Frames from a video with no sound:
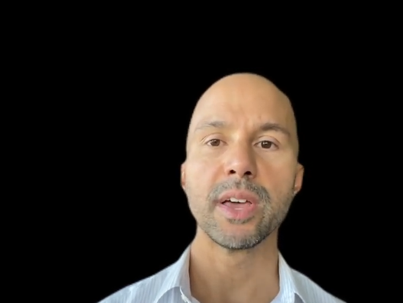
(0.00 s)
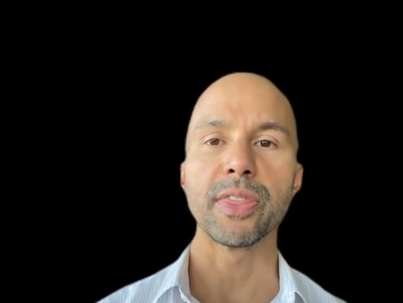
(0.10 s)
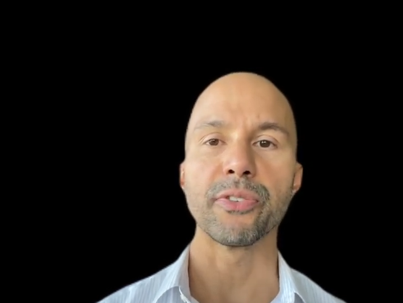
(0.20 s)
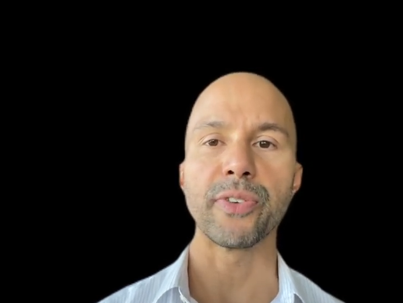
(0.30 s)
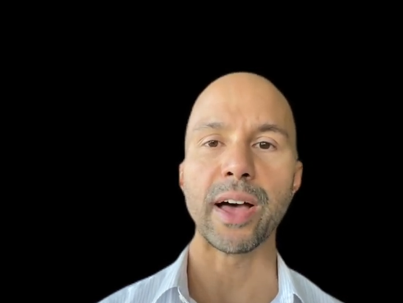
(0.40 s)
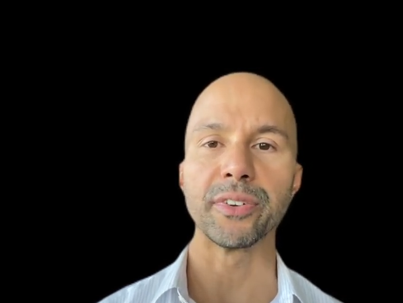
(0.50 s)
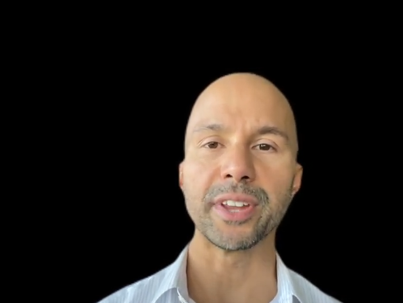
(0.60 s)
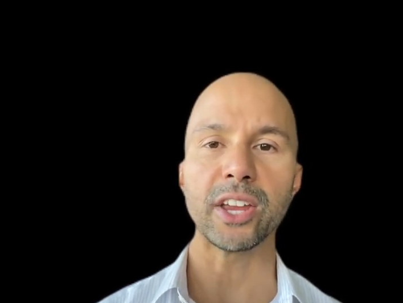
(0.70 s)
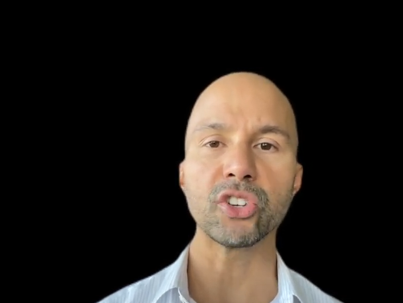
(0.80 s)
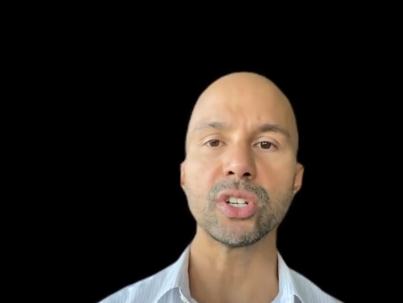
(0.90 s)
The
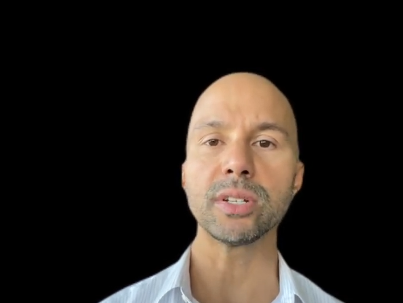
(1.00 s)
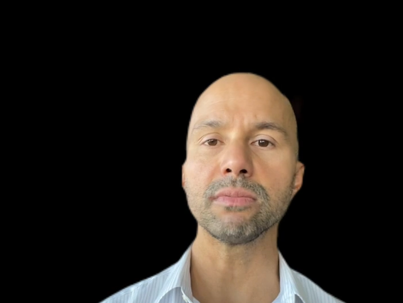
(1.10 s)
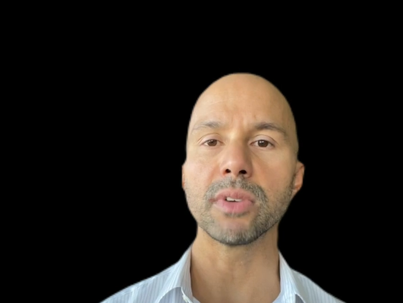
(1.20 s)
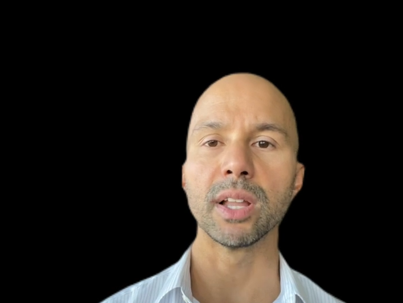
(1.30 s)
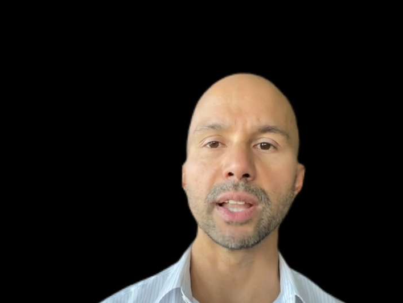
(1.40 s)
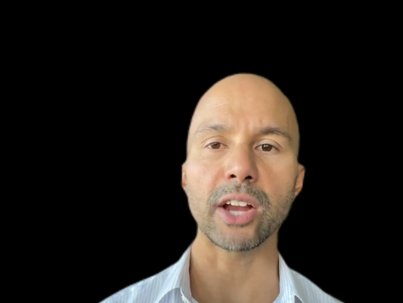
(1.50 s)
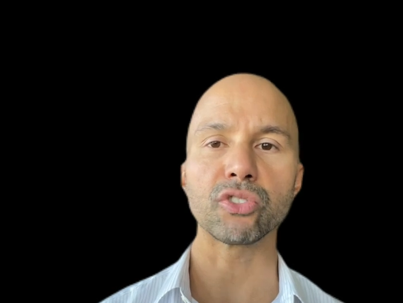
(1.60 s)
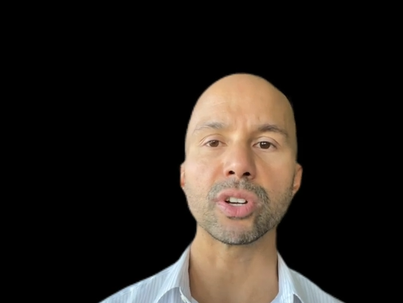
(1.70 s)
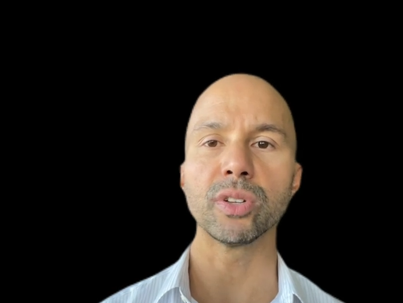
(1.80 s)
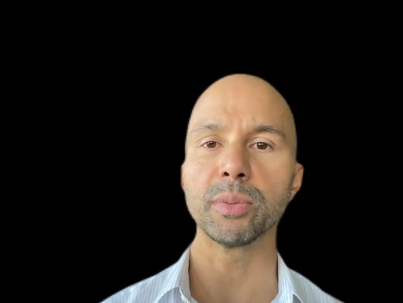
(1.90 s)
foundation,
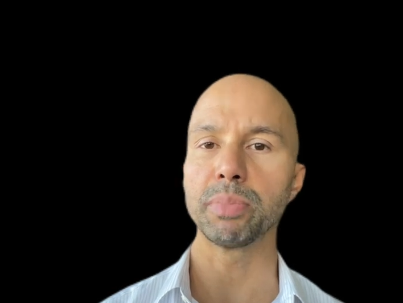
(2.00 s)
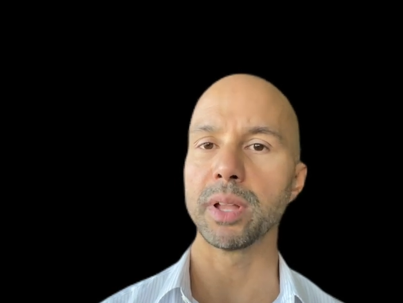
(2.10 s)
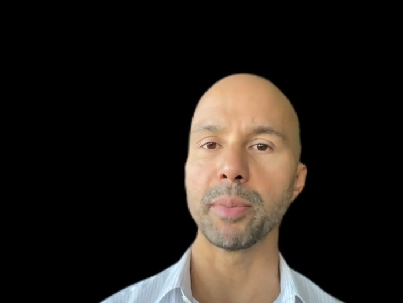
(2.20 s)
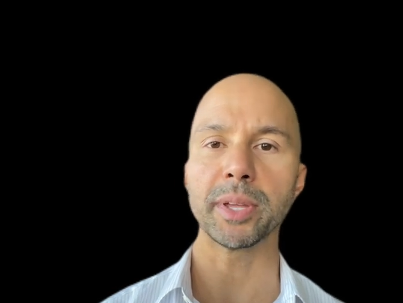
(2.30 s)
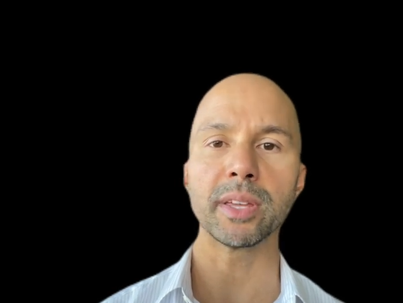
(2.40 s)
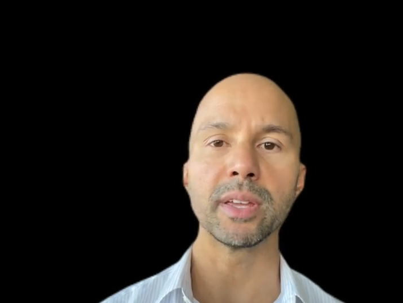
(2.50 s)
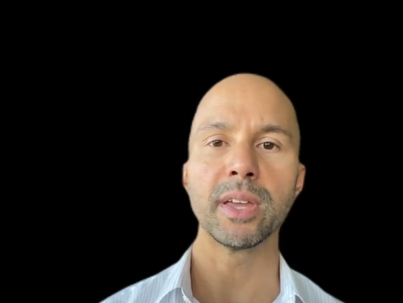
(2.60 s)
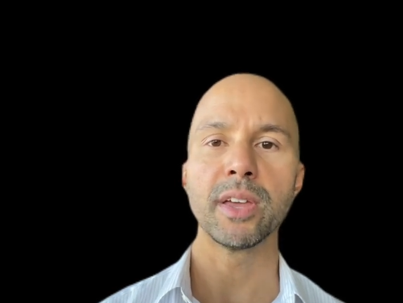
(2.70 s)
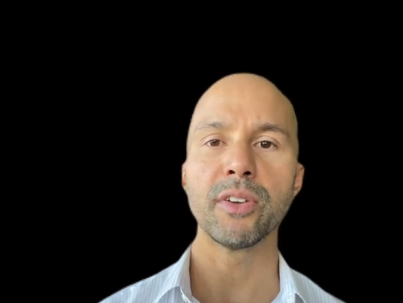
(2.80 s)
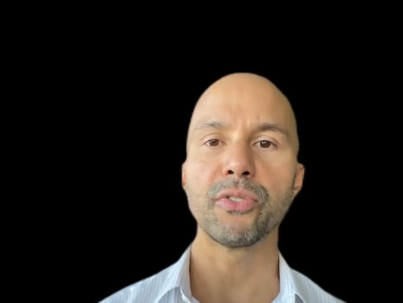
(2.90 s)
electrical and plumbing,
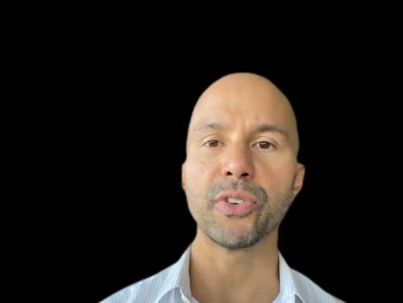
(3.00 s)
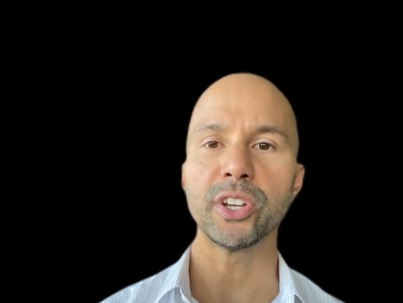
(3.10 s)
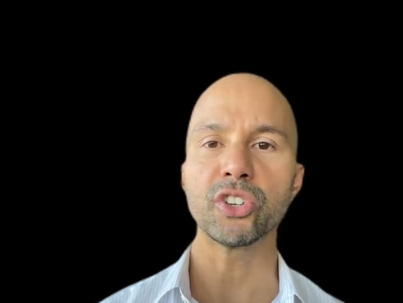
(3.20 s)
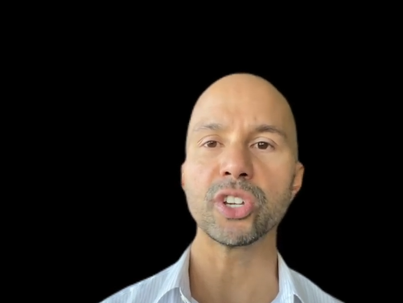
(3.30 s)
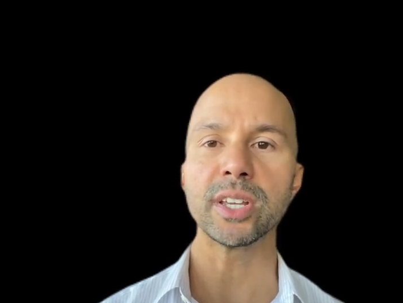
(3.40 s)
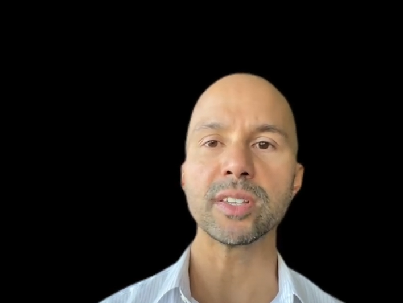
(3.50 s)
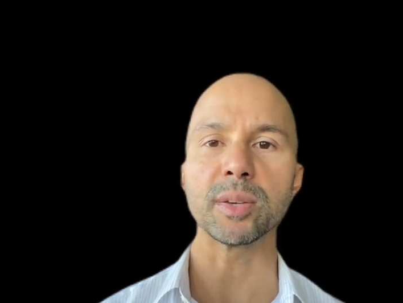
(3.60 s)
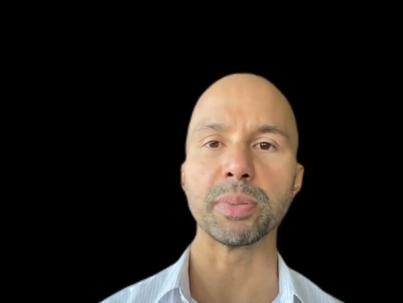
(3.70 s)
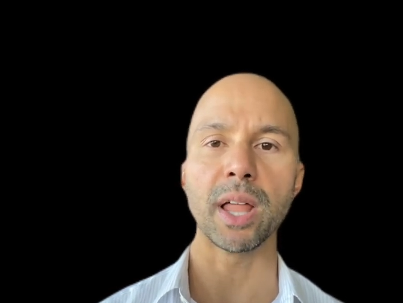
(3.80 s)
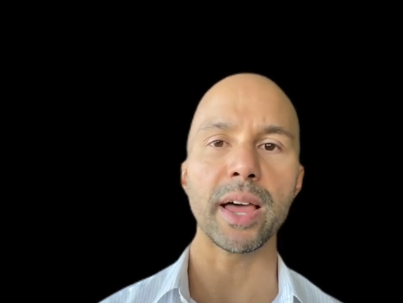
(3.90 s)
finishings,
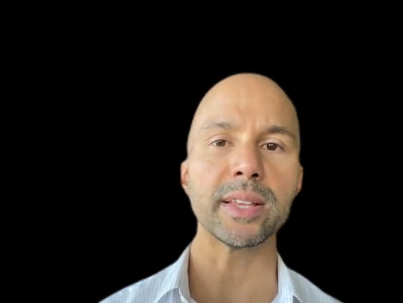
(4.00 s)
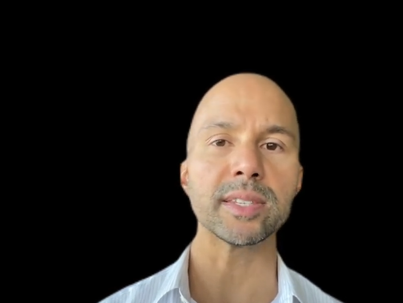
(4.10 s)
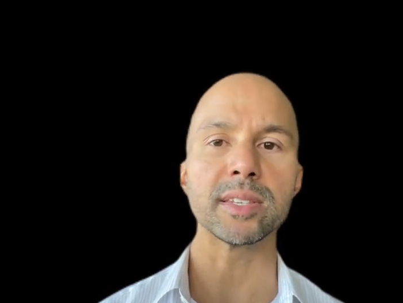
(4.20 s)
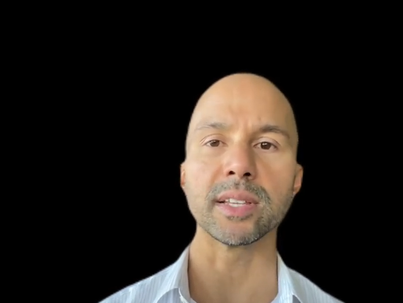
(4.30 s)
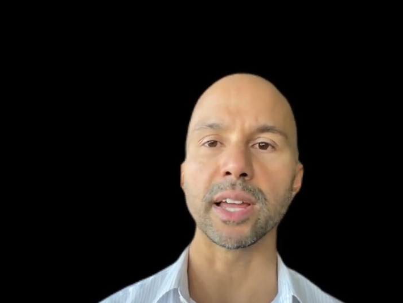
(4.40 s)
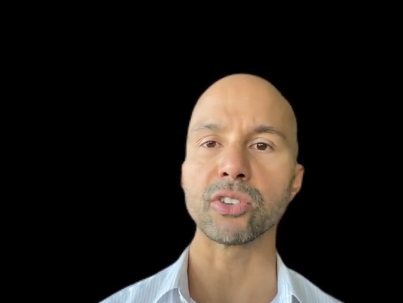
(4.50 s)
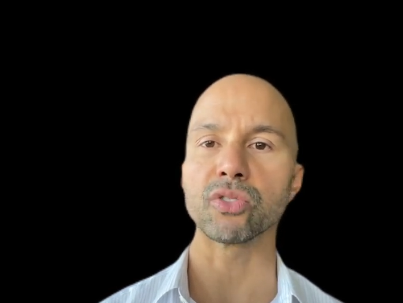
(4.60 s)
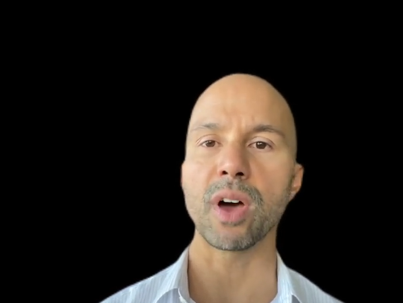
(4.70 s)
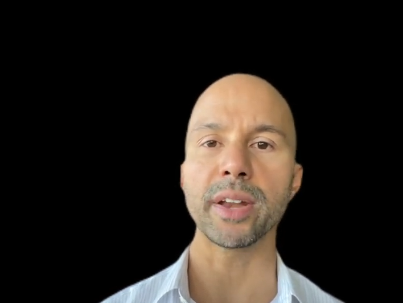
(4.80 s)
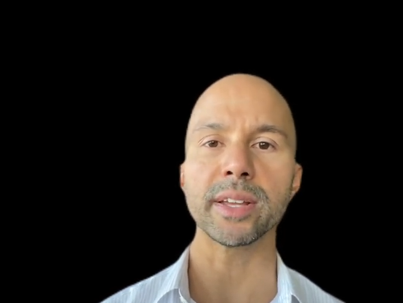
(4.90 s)
appliances,
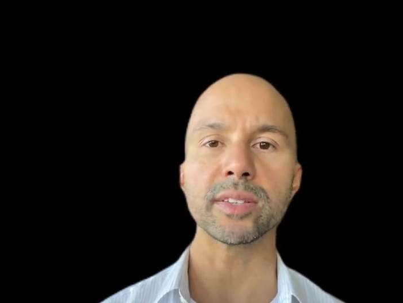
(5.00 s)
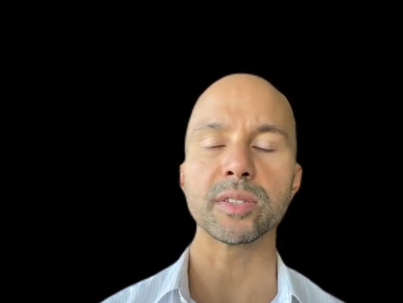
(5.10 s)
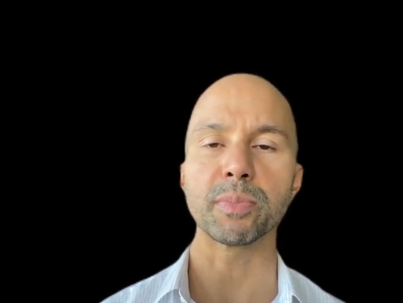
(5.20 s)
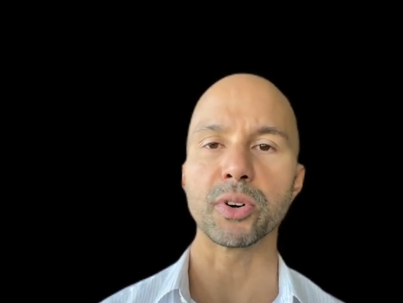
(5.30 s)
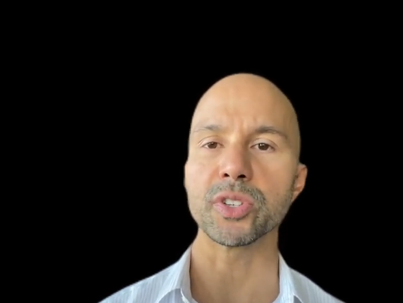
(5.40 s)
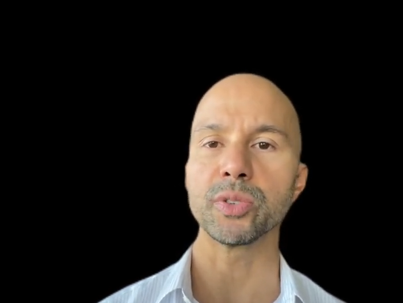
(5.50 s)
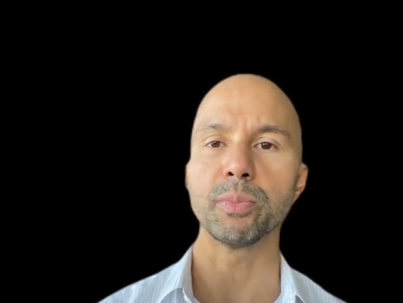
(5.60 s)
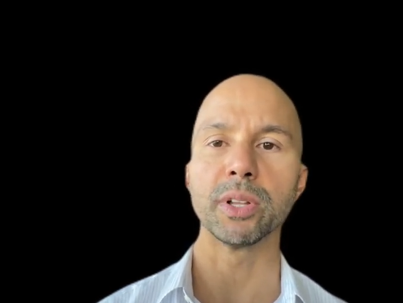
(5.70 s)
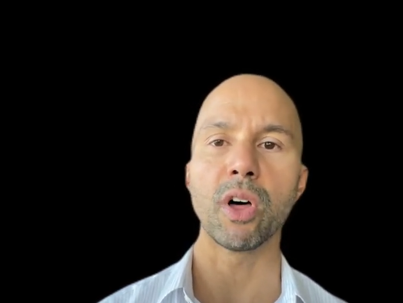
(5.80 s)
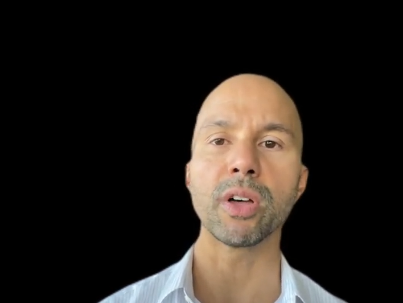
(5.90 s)
electronics, personal
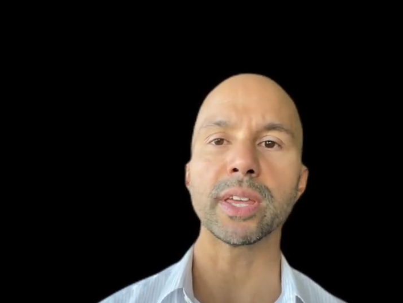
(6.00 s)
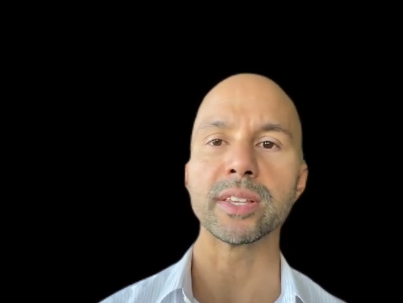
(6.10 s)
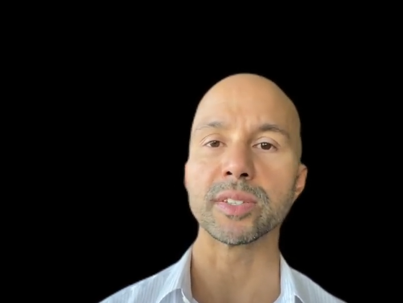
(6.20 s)
belongings,